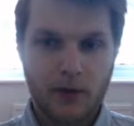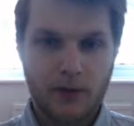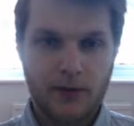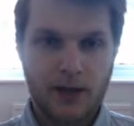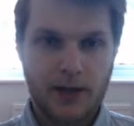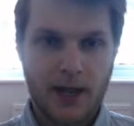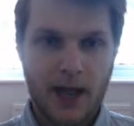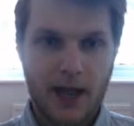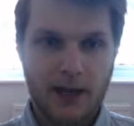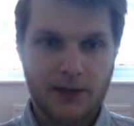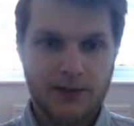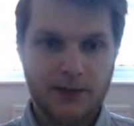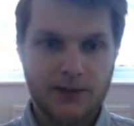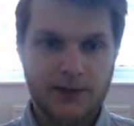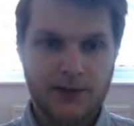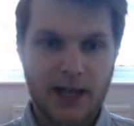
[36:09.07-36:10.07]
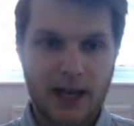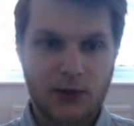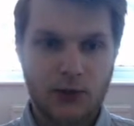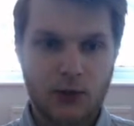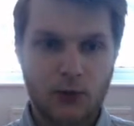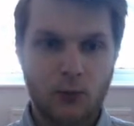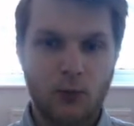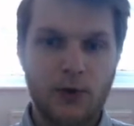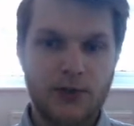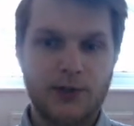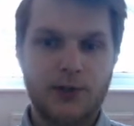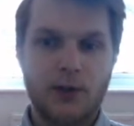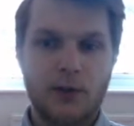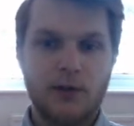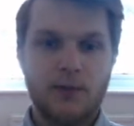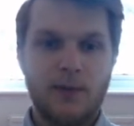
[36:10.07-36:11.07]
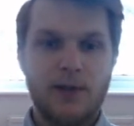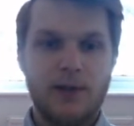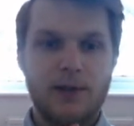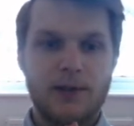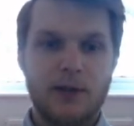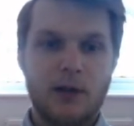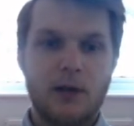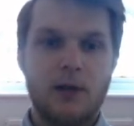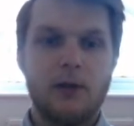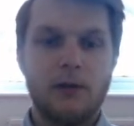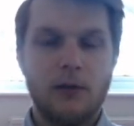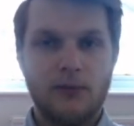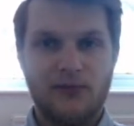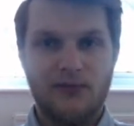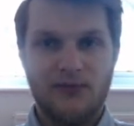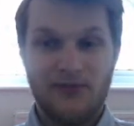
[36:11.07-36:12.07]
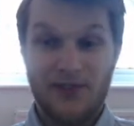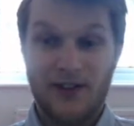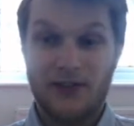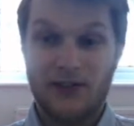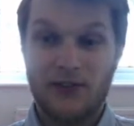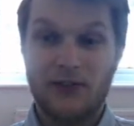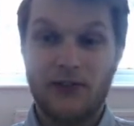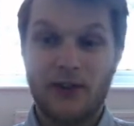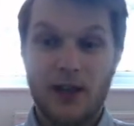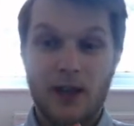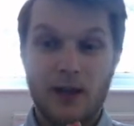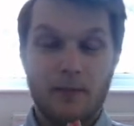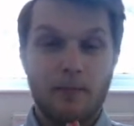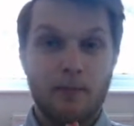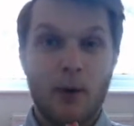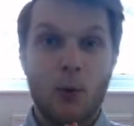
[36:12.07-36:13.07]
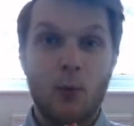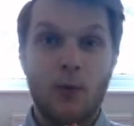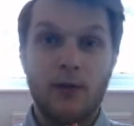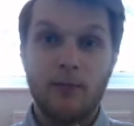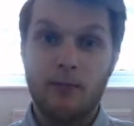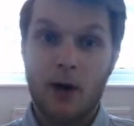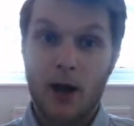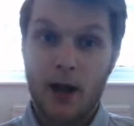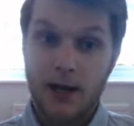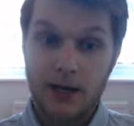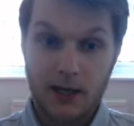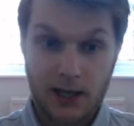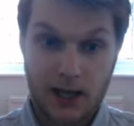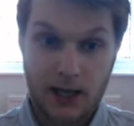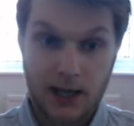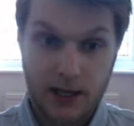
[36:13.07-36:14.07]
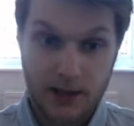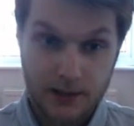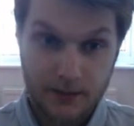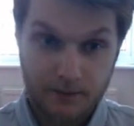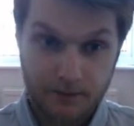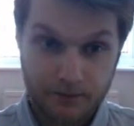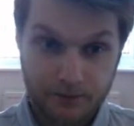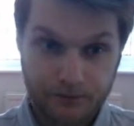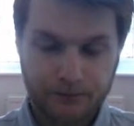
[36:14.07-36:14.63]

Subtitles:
the next section, which is going to be the circle of fifths but with minor keys,